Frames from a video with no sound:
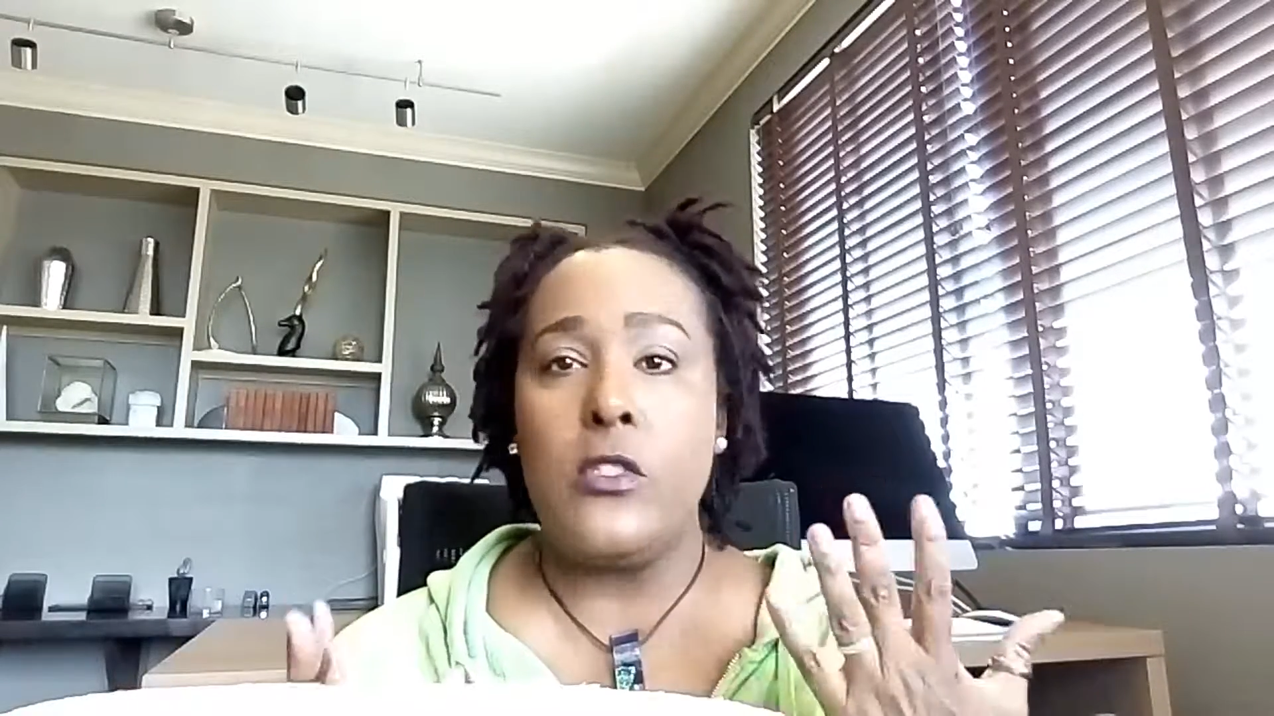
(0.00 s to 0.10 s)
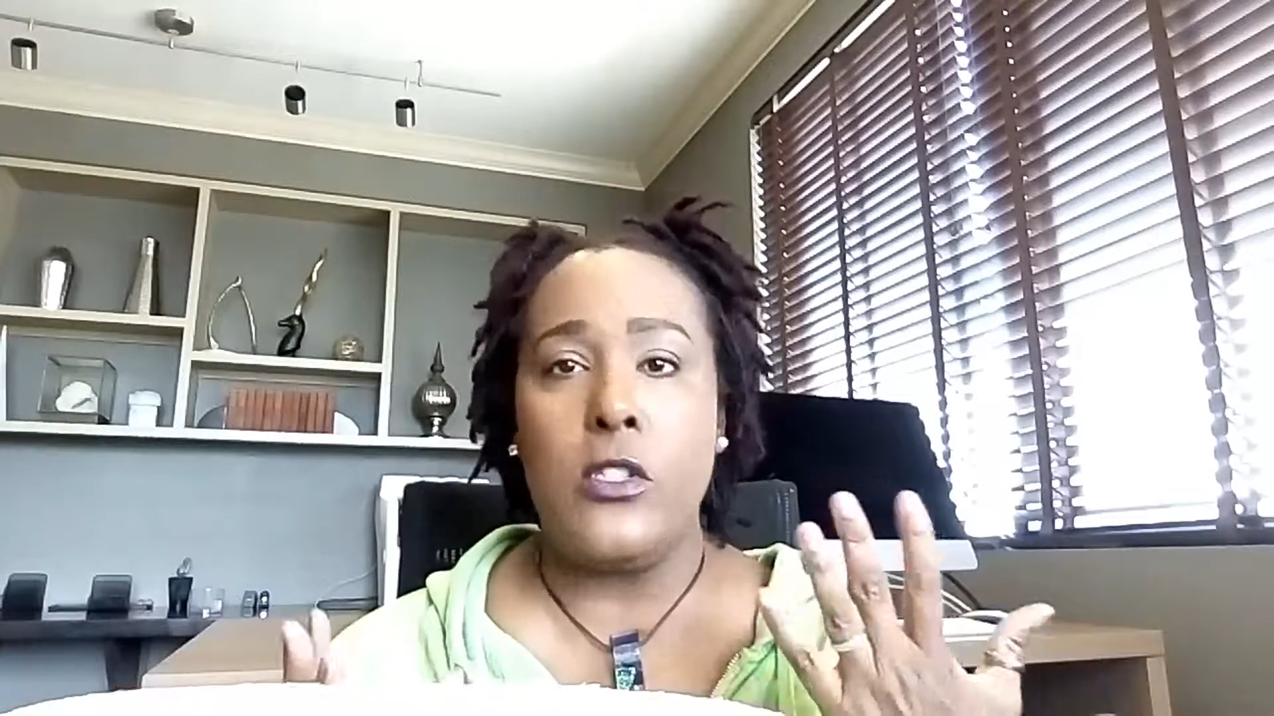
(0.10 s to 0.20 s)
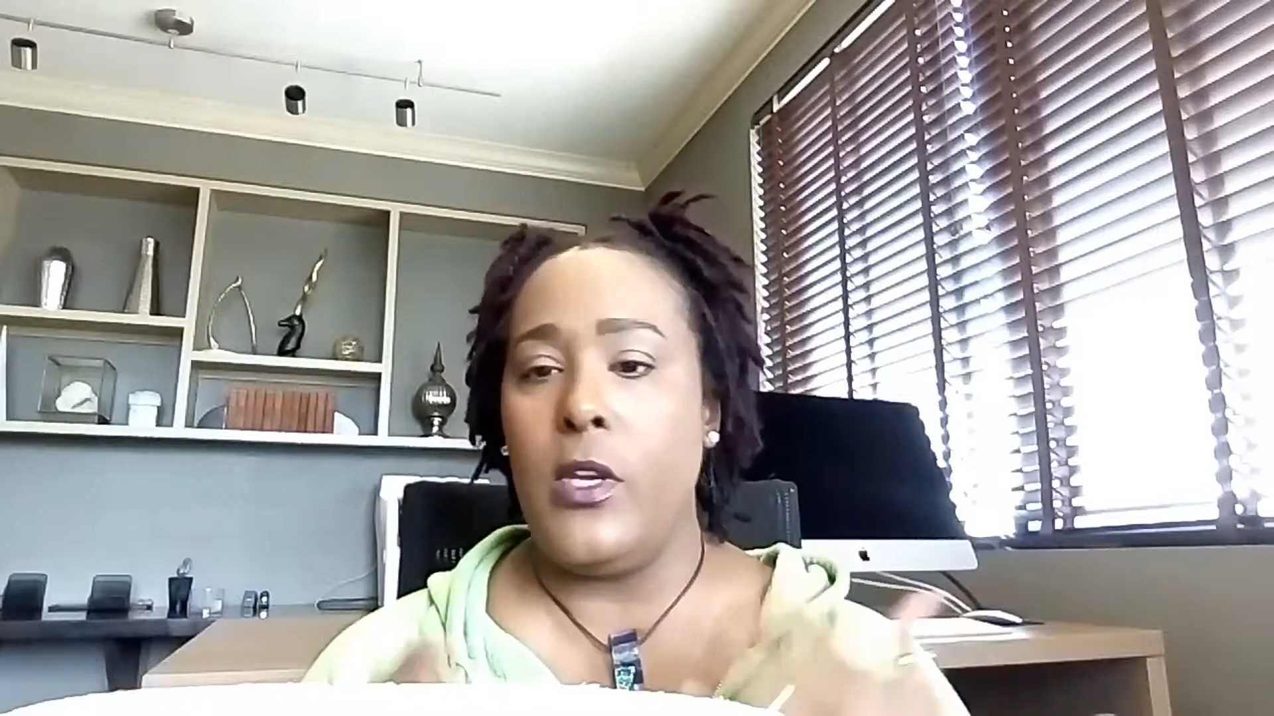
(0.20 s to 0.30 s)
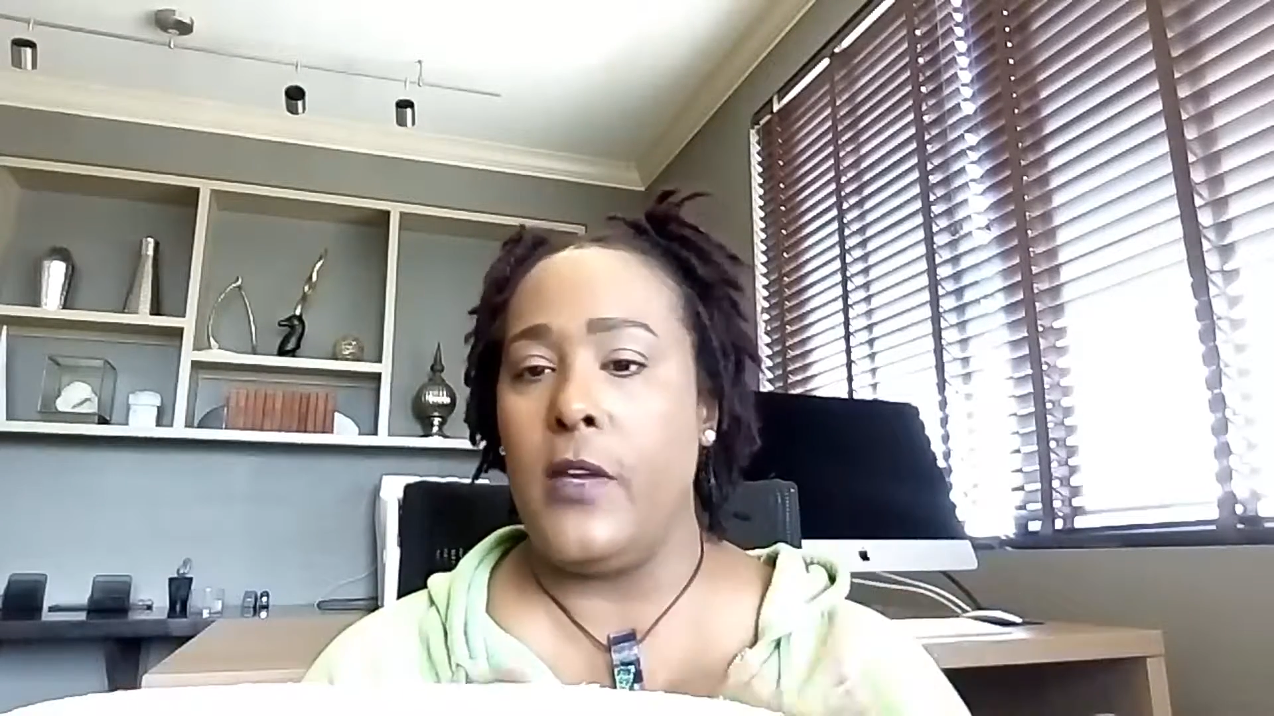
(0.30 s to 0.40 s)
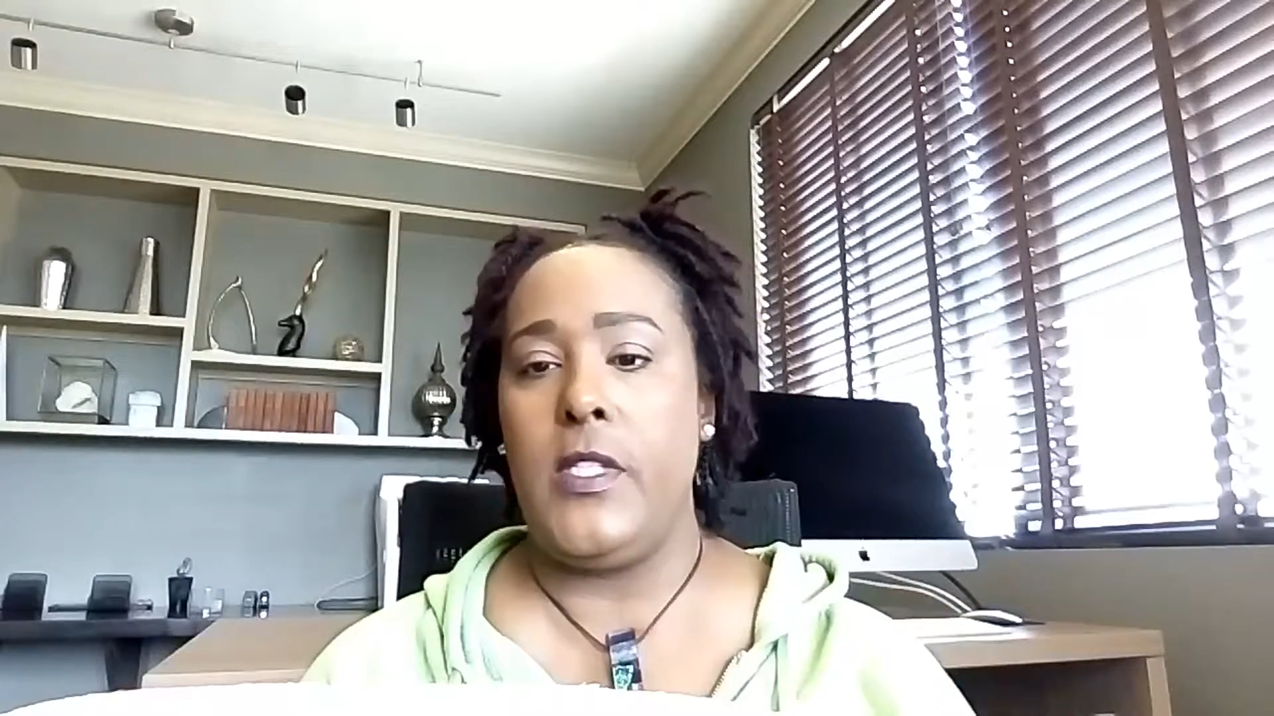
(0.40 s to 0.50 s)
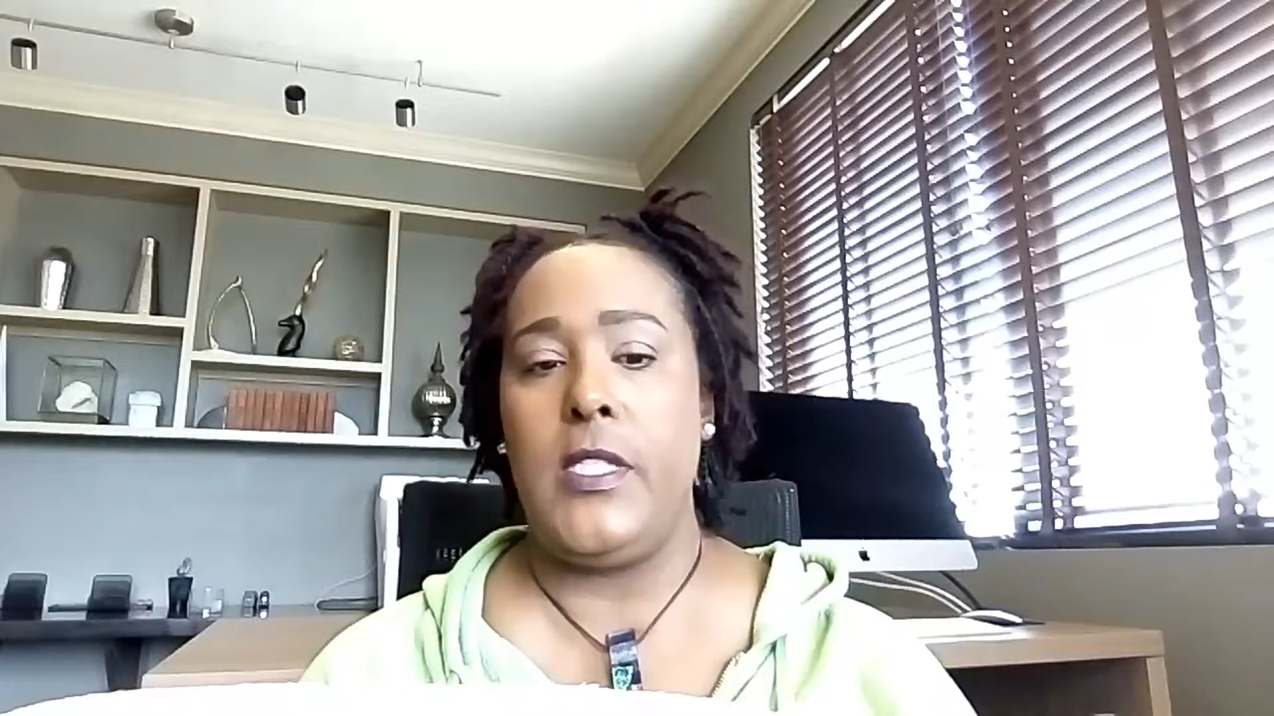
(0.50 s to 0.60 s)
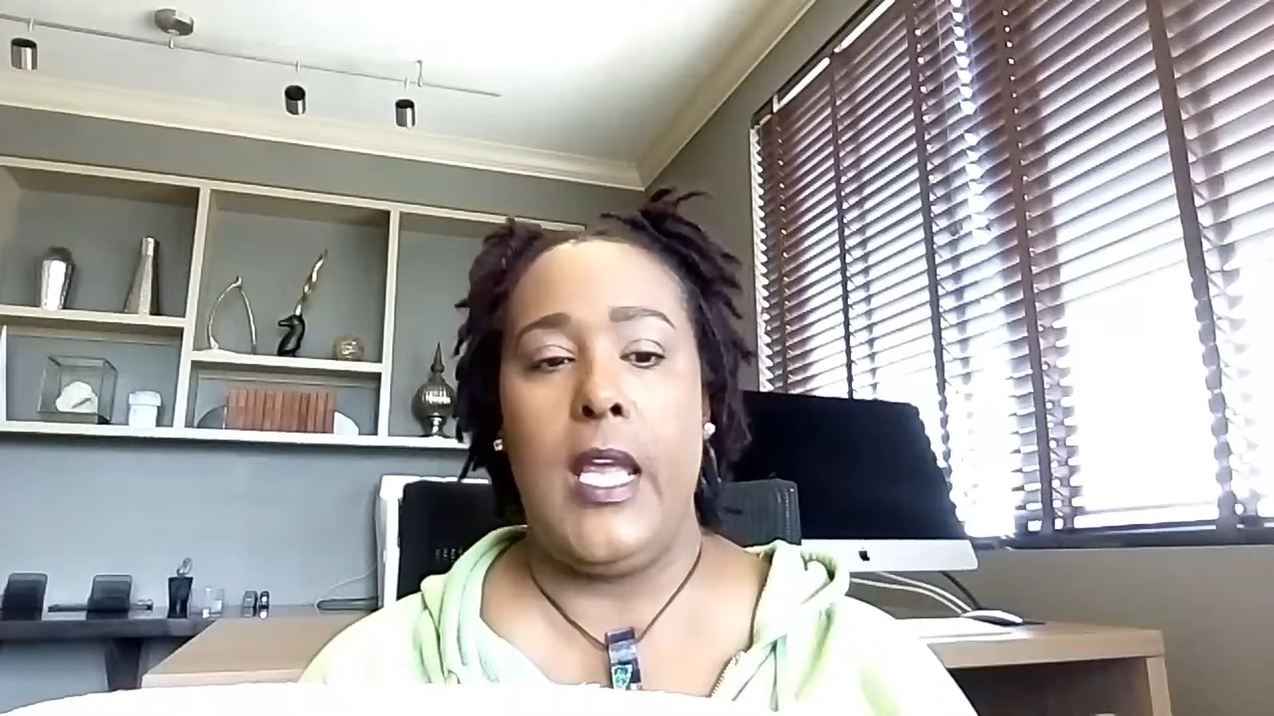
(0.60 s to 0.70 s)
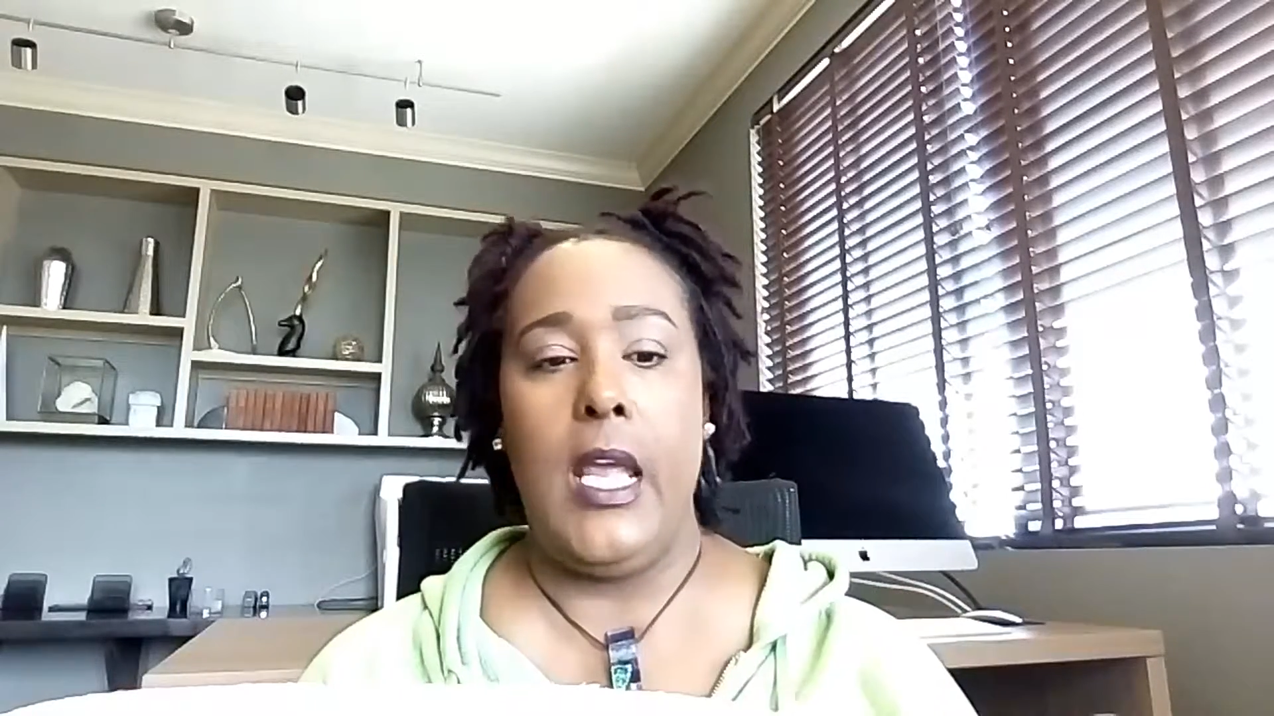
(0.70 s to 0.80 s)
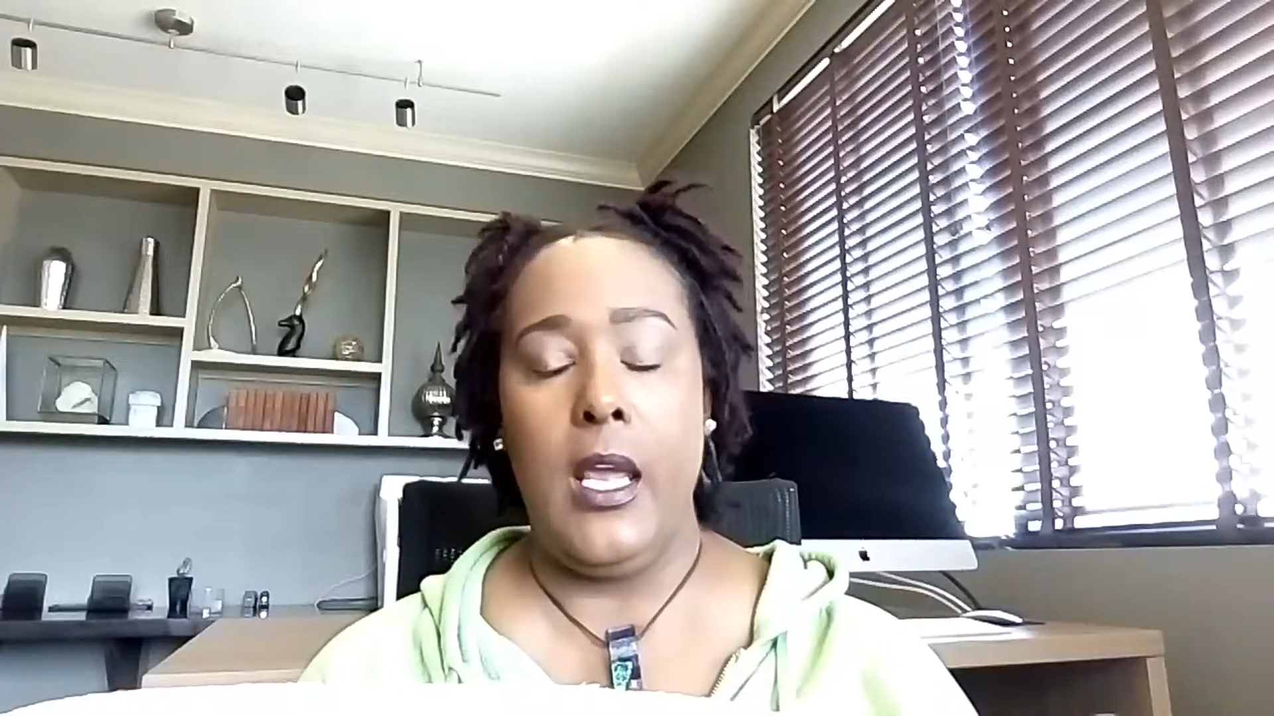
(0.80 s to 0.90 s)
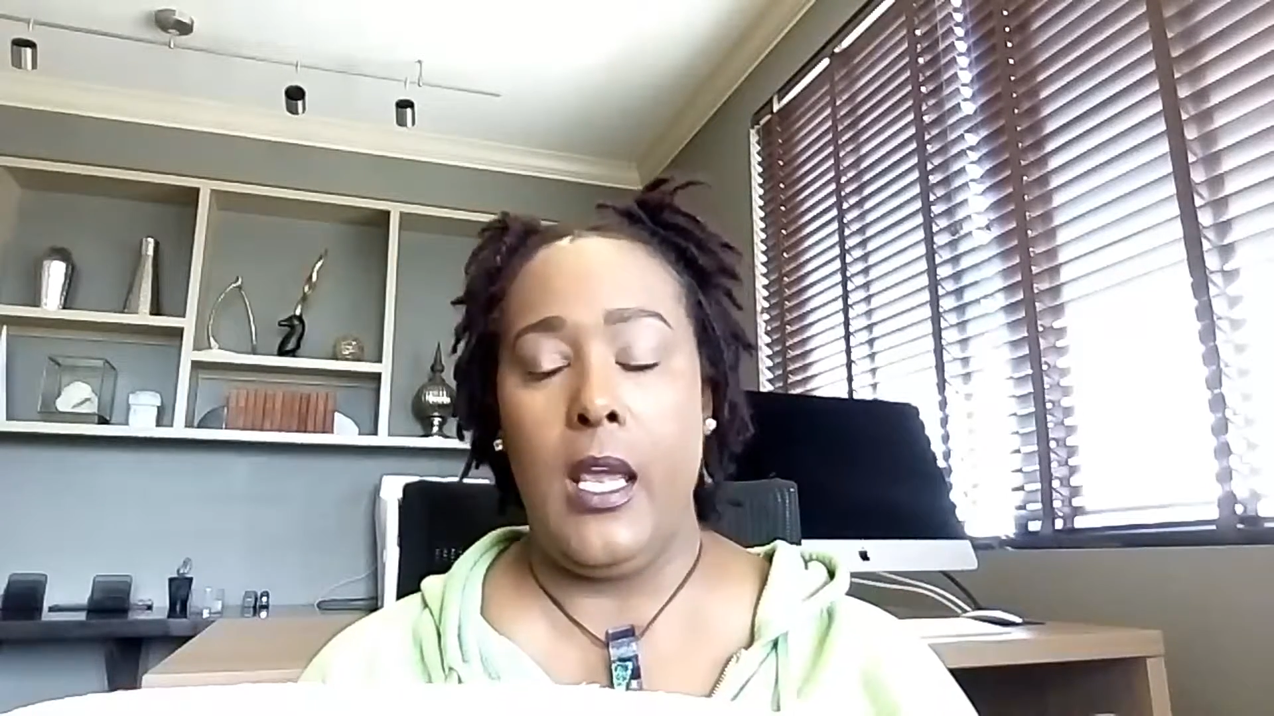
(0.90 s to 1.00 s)
that you have to
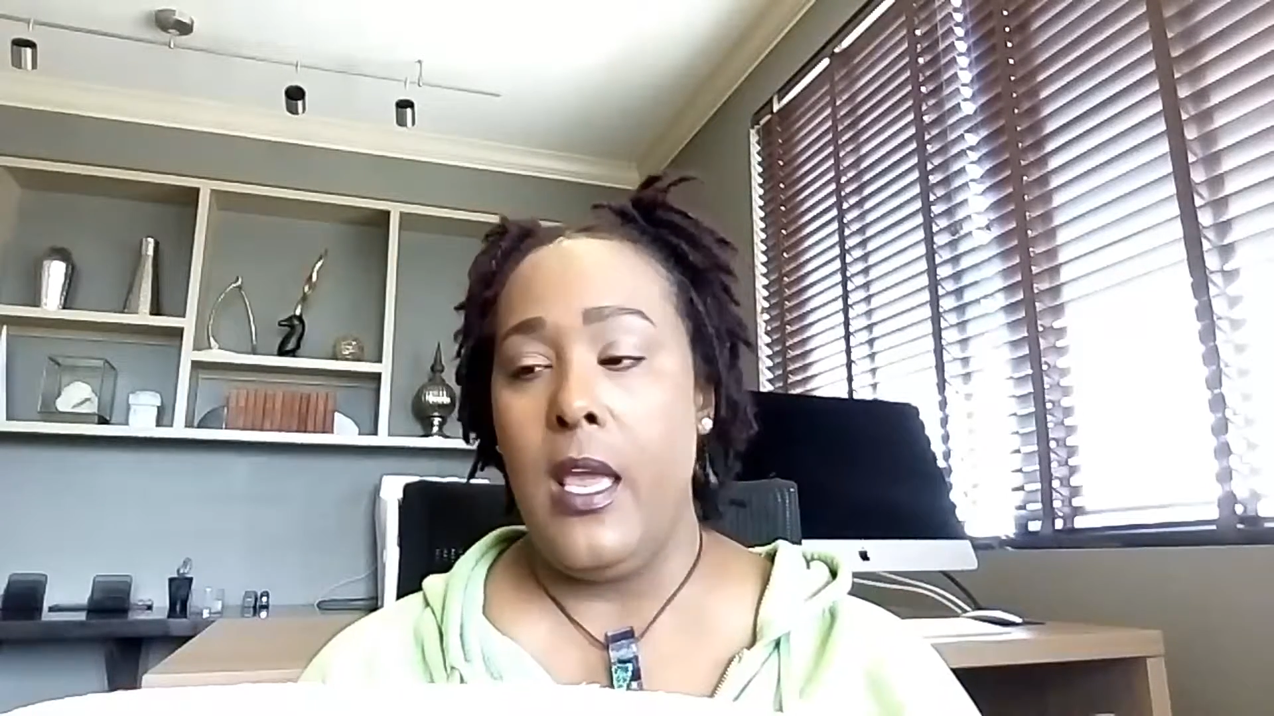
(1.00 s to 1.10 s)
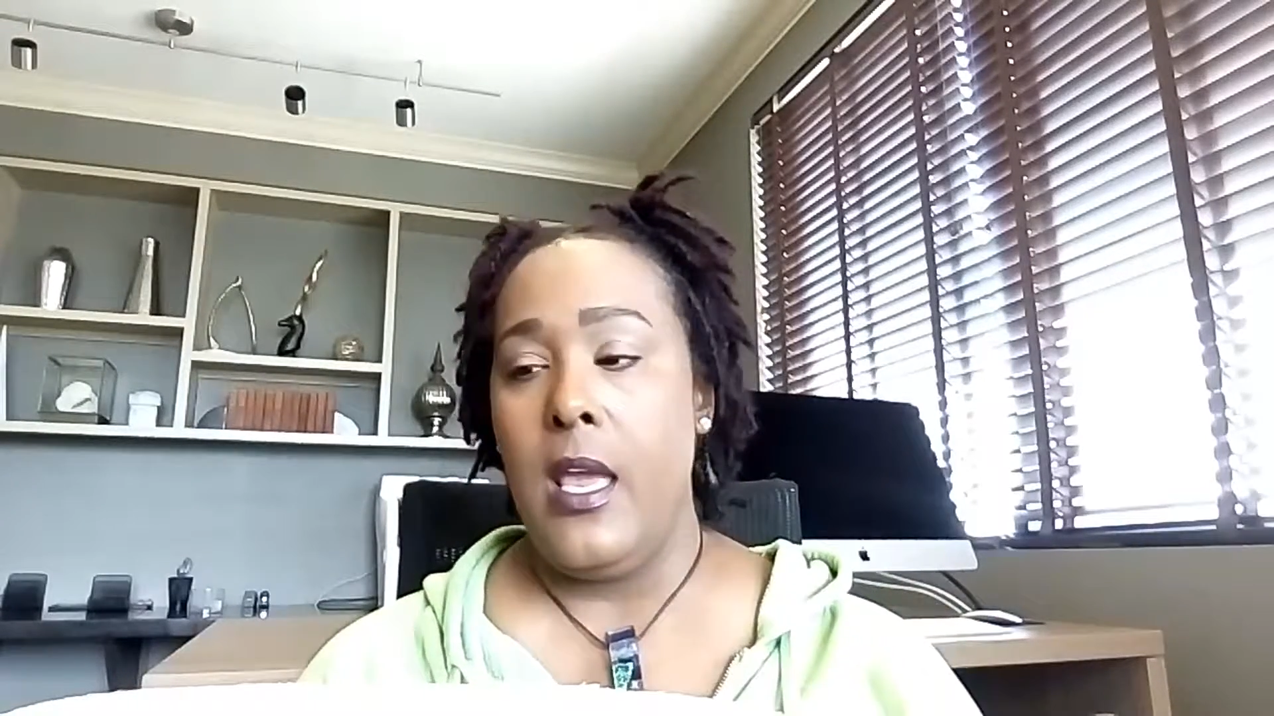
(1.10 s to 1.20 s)
take,